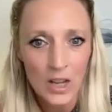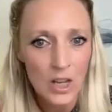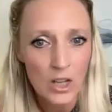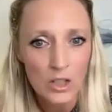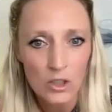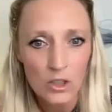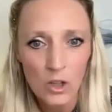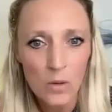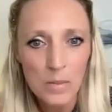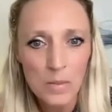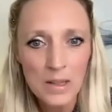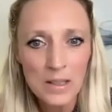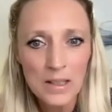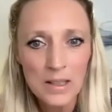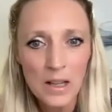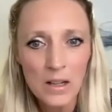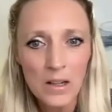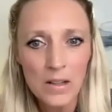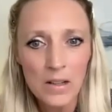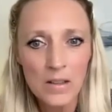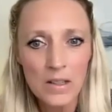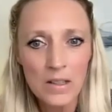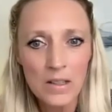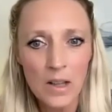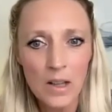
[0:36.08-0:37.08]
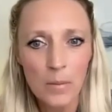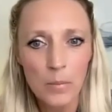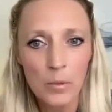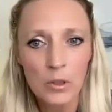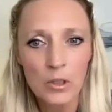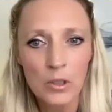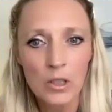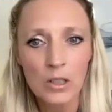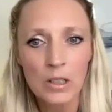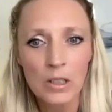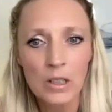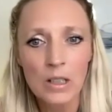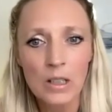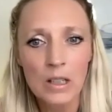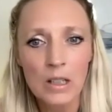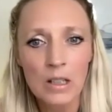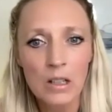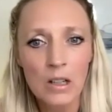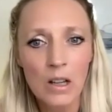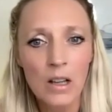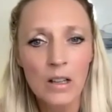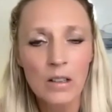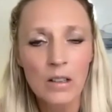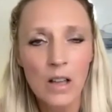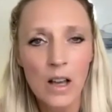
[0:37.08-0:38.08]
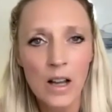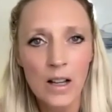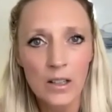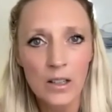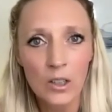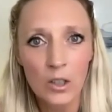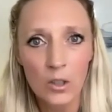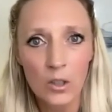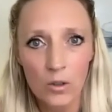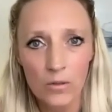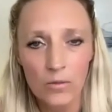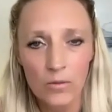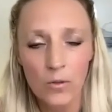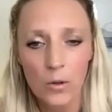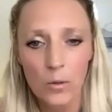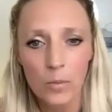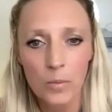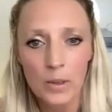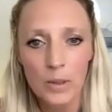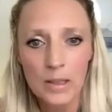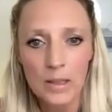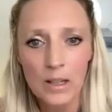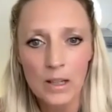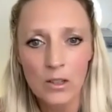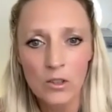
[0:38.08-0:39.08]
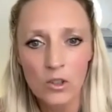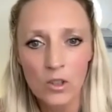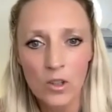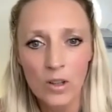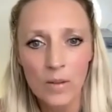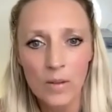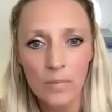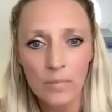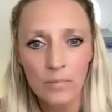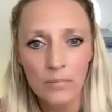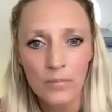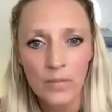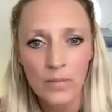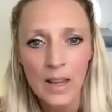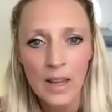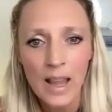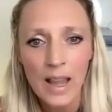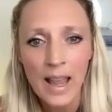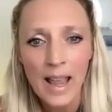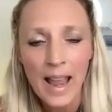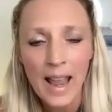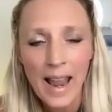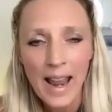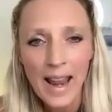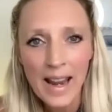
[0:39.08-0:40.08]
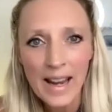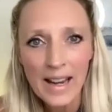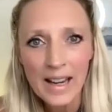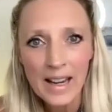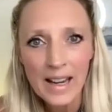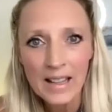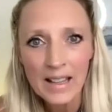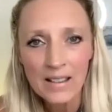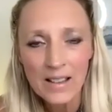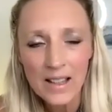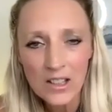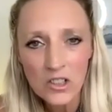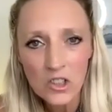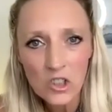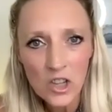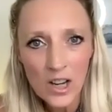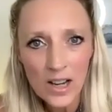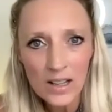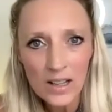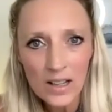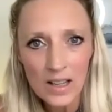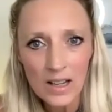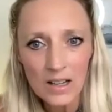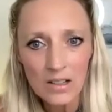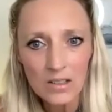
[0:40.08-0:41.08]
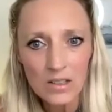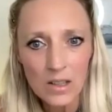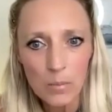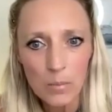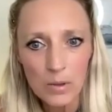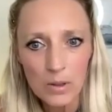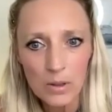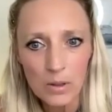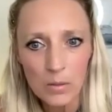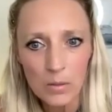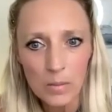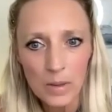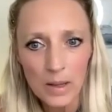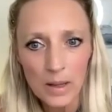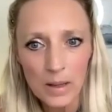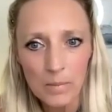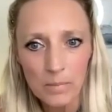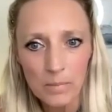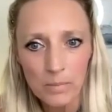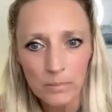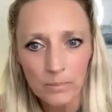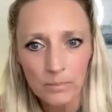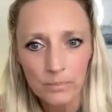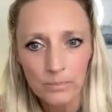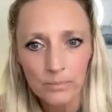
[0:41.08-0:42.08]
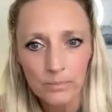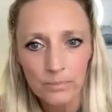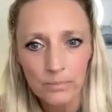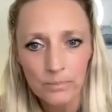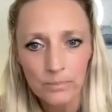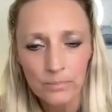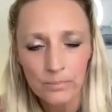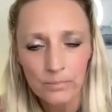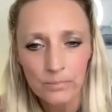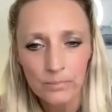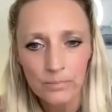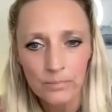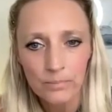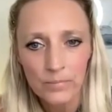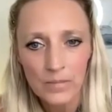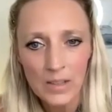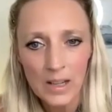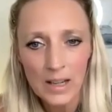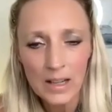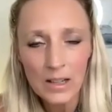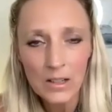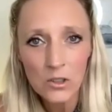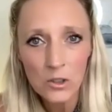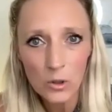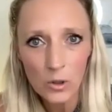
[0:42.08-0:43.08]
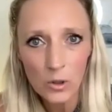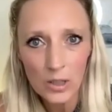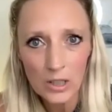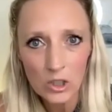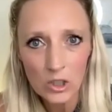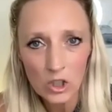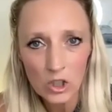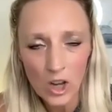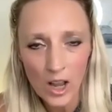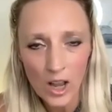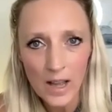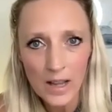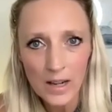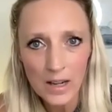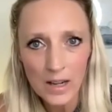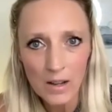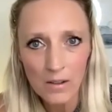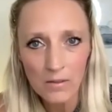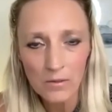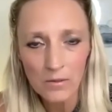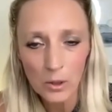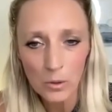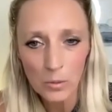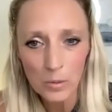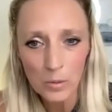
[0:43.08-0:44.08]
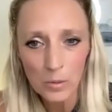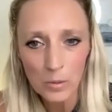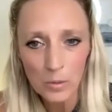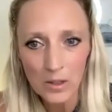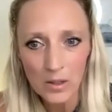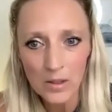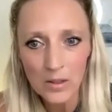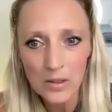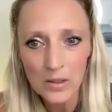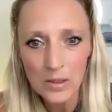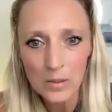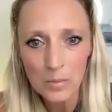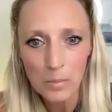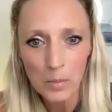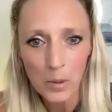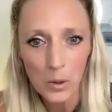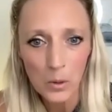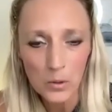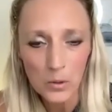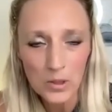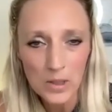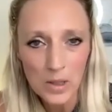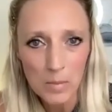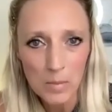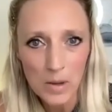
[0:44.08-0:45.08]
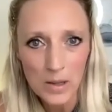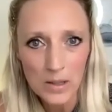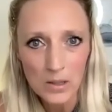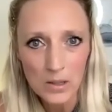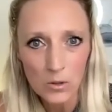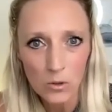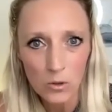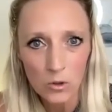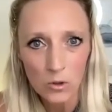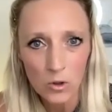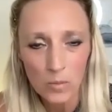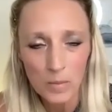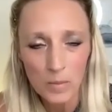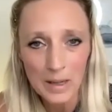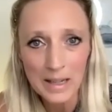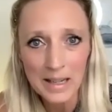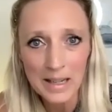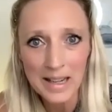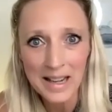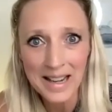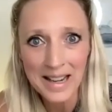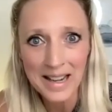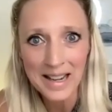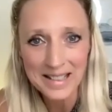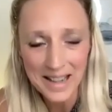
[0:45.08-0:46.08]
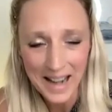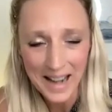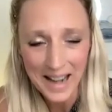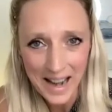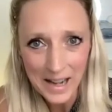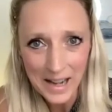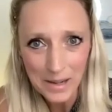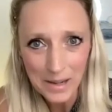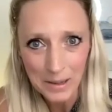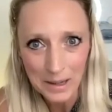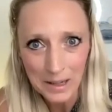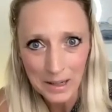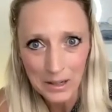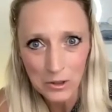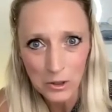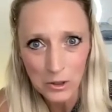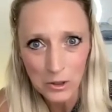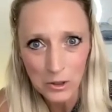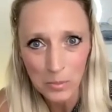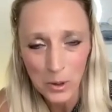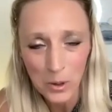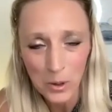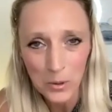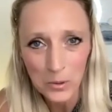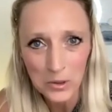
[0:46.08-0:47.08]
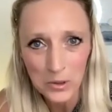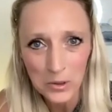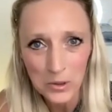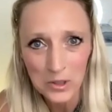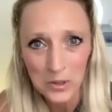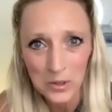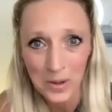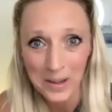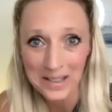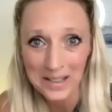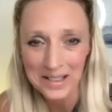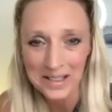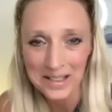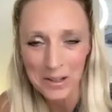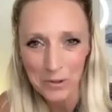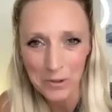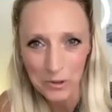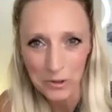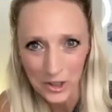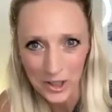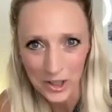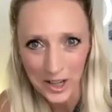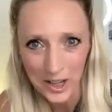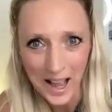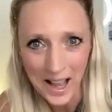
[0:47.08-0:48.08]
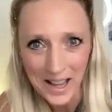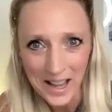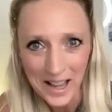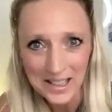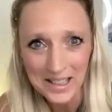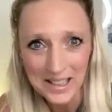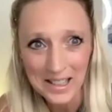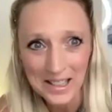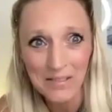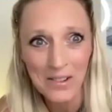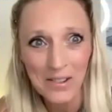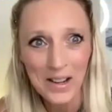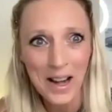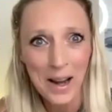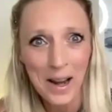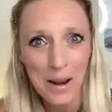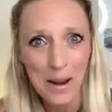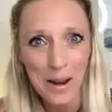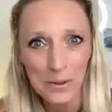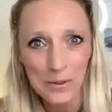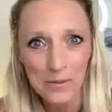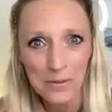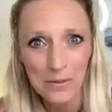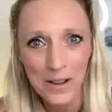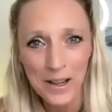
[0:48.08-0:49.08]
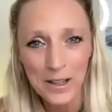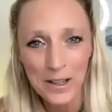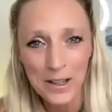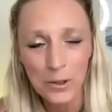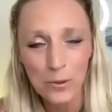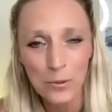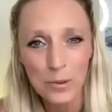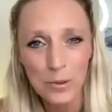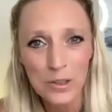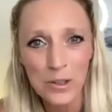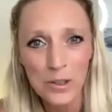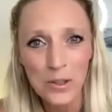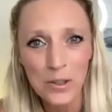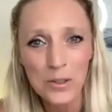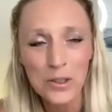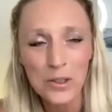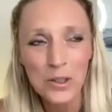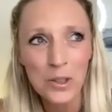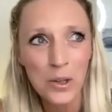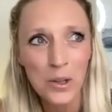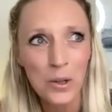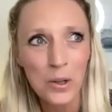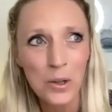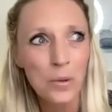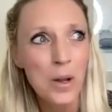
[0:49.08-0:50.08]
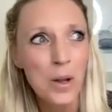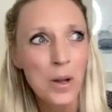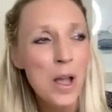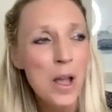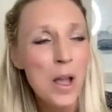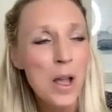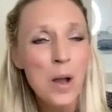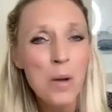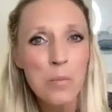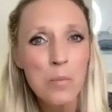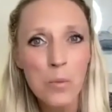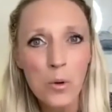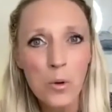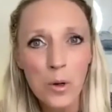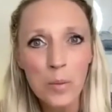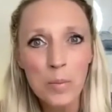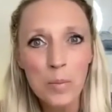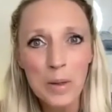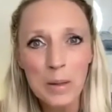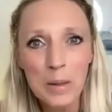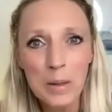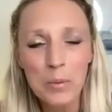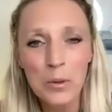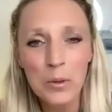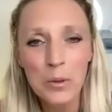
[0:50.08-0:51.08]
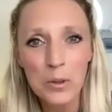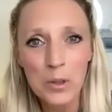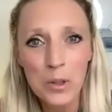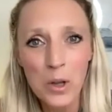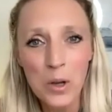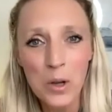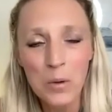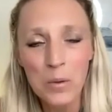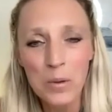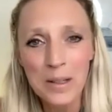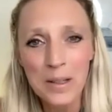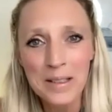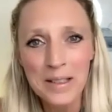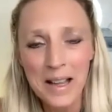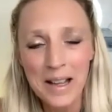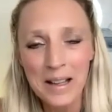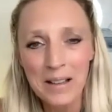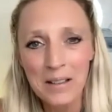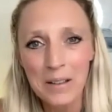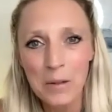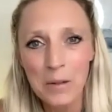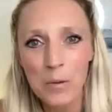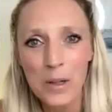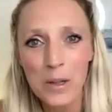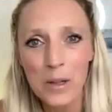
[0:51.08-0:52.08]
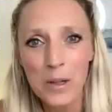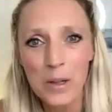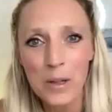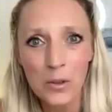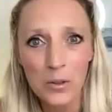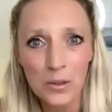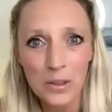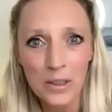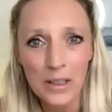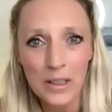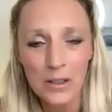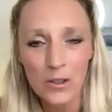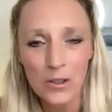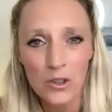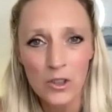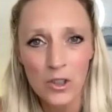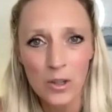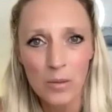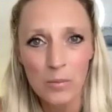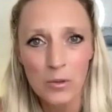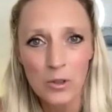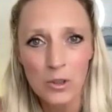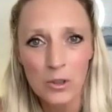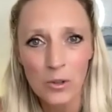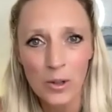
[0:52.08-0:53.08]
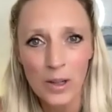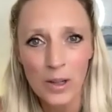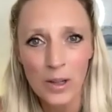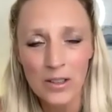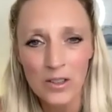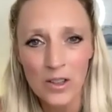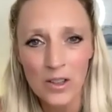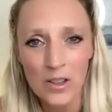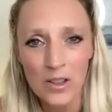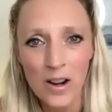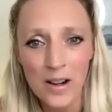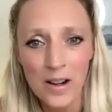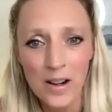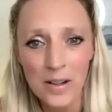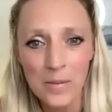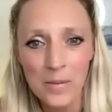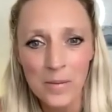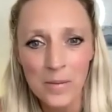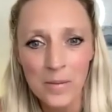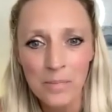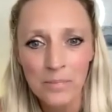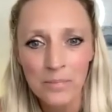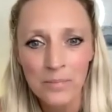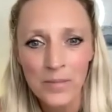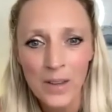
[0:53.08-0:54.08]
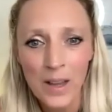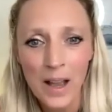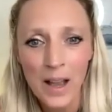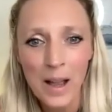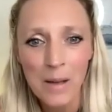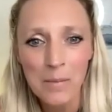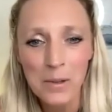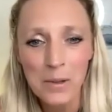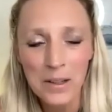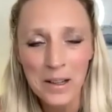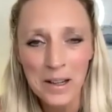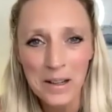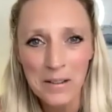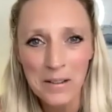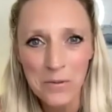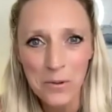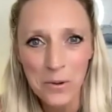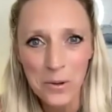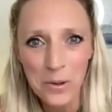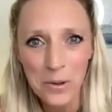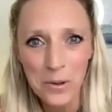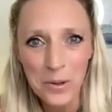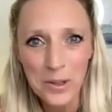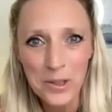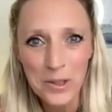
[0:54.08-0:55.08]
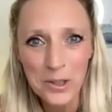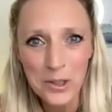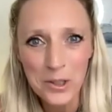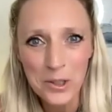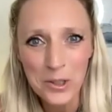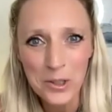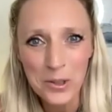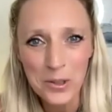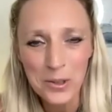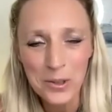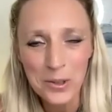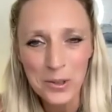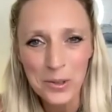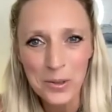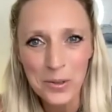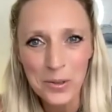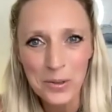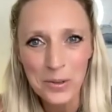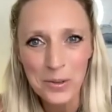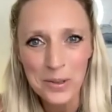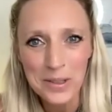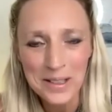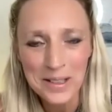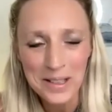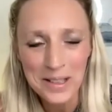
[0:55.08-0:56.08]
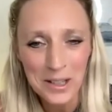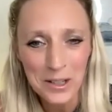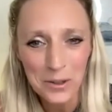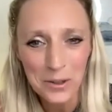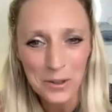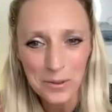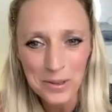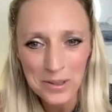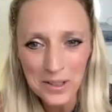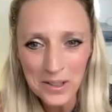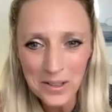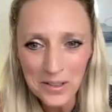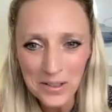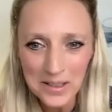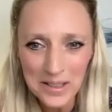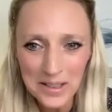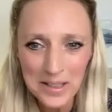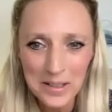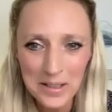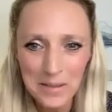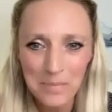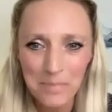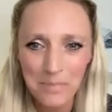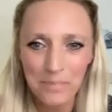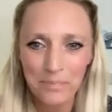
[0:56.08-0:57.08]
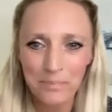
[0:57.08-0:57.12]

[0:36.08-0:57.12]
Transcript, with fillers: Don't miss out on this opportunity to unlock your full potential. Hey, and let's shake things up a little bit. Take a screenshot of your results, post them on social media, and tag me in your post so I can see what you got and even amplify your results so more people know exactly what your leadership strengths are. I'm looking forward to seeing your results.